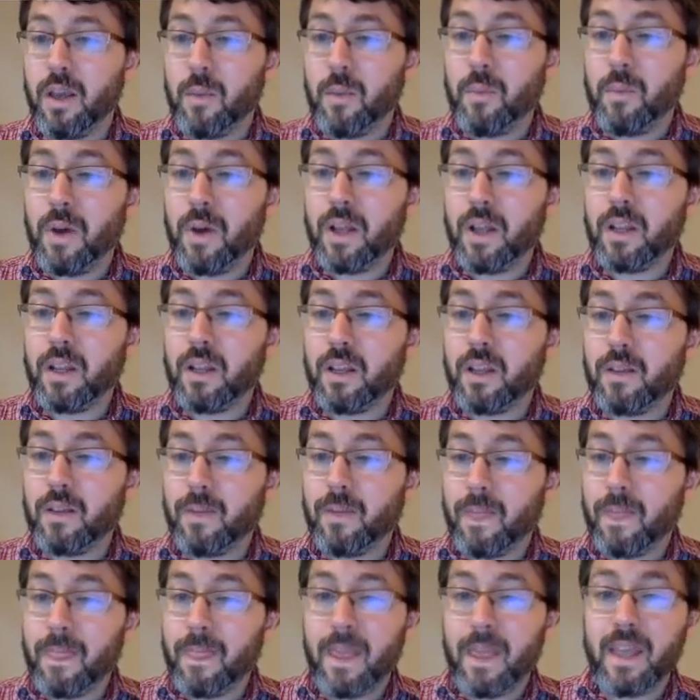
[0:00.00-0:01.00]
But
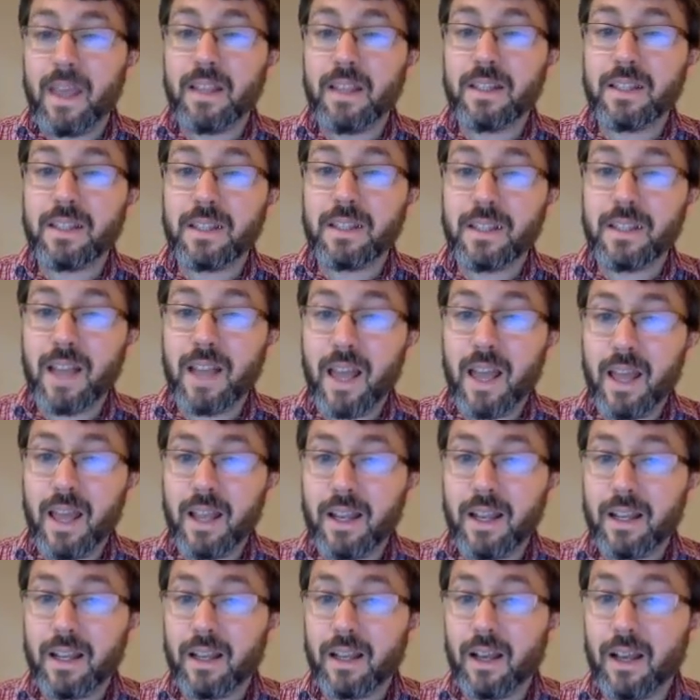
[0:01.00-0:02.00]

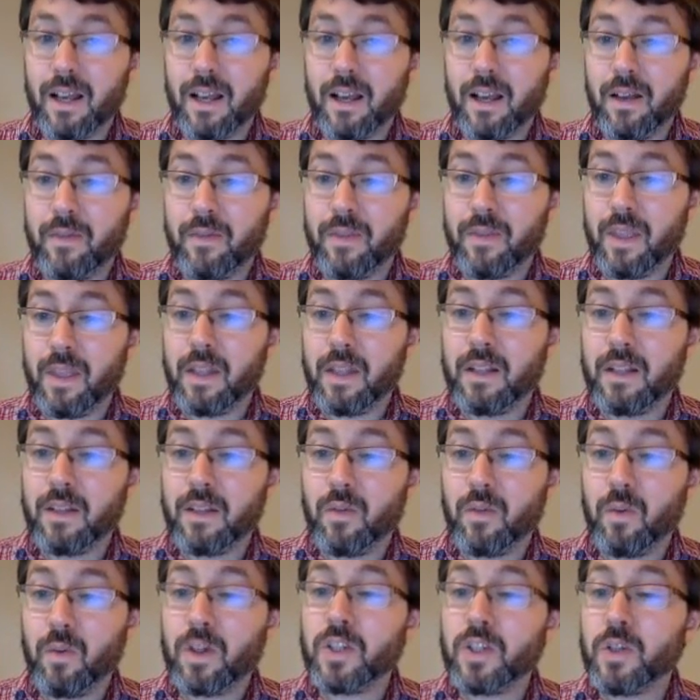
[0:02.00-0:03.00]
instead,
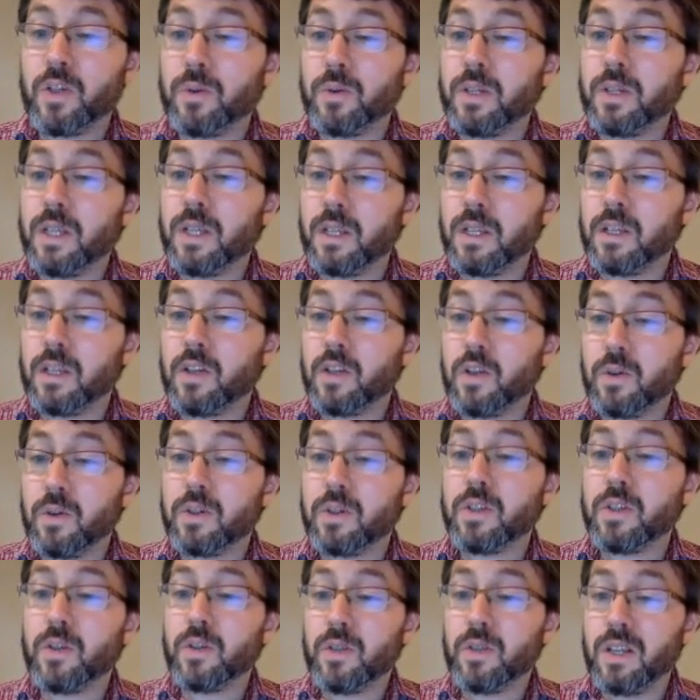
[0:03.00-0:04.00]
what you would need to do
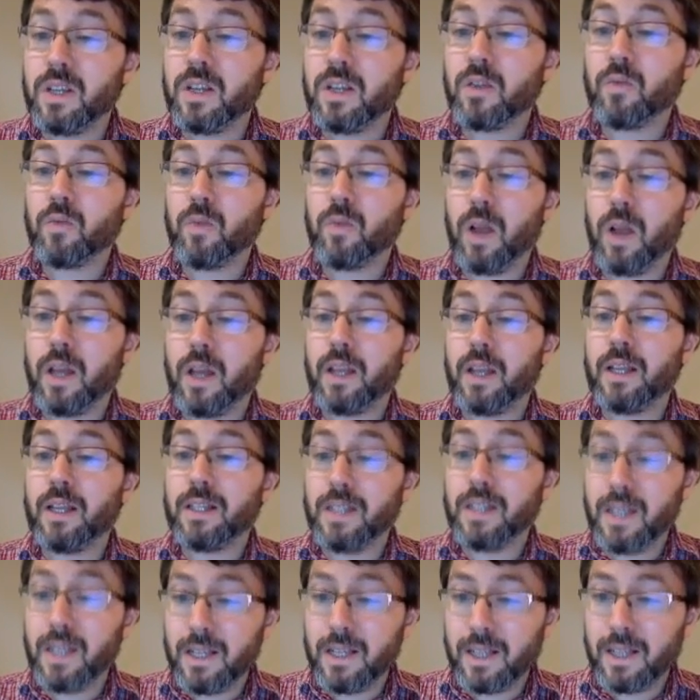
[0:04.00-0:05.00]
is you'd need to run a
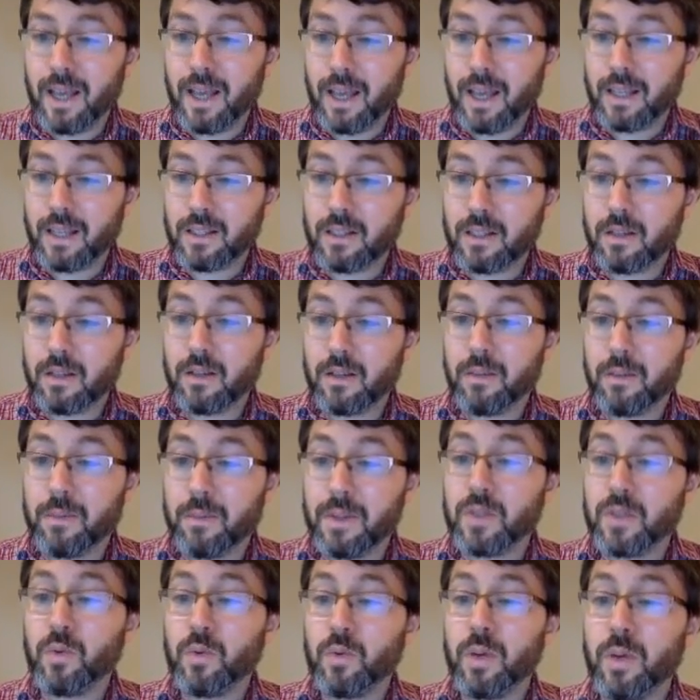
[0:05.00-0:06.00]
t-test
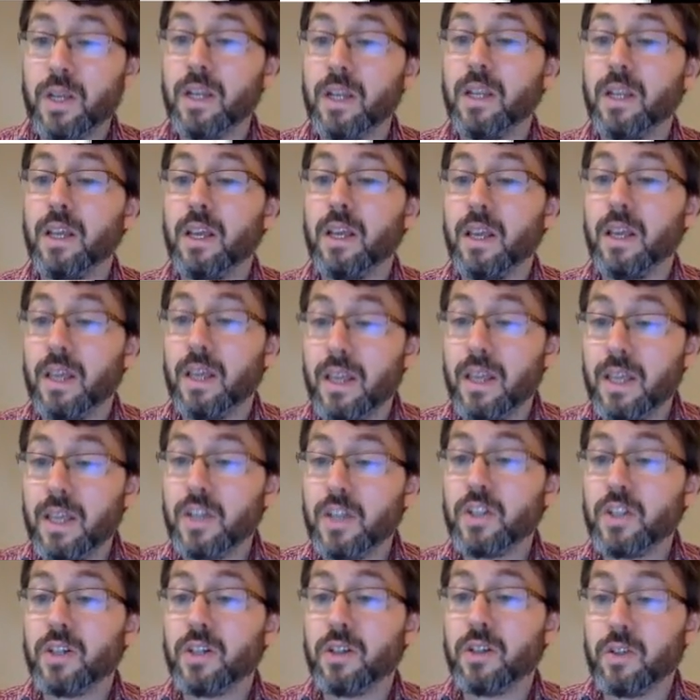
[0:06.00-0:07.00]
between
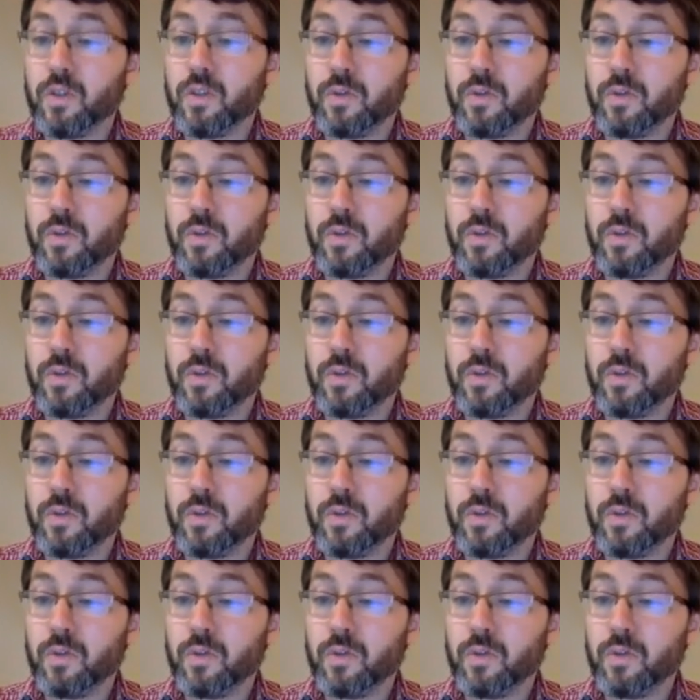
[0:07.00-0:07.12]
each